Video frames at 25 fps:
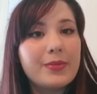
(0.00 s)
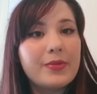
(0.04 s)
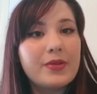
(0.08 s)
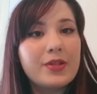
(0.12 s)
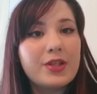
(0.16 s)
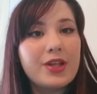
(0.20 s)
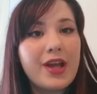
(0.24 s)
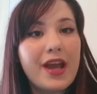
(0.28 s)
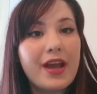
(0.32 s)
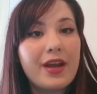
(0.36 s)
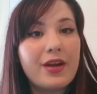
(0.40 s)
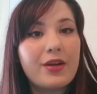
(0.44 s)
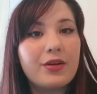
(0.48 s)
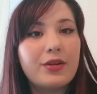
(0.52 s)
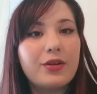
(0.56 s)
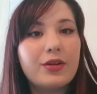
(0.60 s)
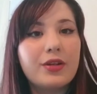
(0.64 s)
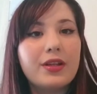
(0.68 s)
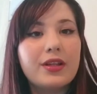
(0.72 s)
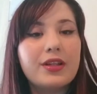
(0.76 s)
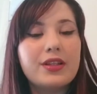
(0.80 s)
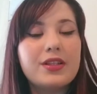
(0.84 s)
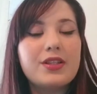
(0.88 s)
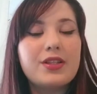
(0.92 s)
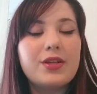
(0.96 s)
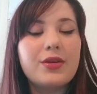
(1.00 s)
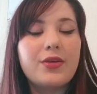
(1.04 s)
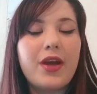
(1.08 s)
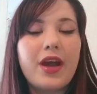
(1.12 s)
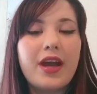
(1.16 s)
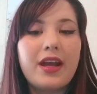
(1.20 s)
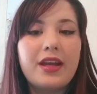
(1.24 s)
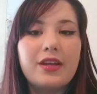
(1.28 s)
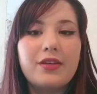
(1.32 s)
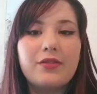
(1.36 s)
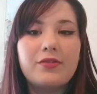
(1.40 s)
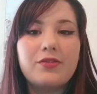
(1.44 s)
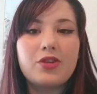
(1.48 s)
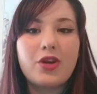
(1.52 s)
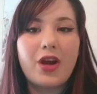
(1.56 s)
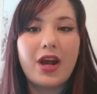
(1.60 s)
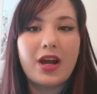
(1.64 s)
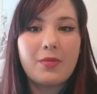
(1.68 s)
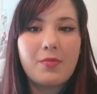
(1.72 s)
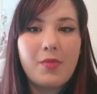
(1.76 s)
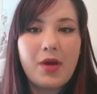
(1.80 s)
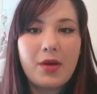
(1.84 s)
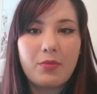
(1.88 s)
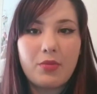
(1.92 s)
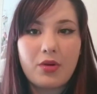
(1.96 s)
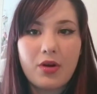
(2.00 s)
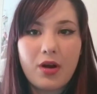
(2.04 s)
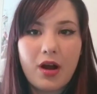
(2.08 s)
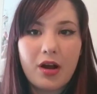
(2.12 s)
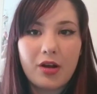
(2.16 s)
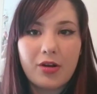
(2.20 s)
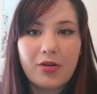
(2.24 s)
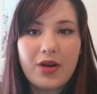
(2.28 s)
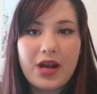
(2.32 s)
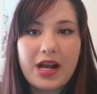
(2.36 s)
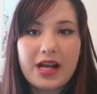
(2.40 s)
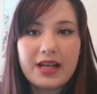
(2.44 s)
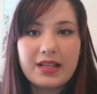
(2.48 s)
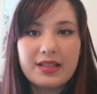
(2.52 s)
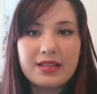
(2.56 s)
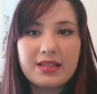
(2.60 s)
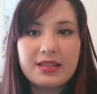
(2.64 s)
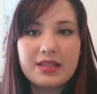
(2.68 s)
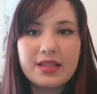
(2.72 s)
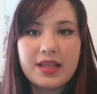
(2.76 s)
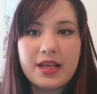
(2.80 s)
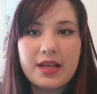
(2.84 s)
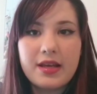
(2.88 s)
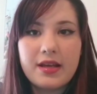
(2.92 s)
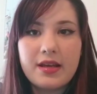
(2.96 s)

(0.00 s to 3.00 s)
channel to kind of track my progress.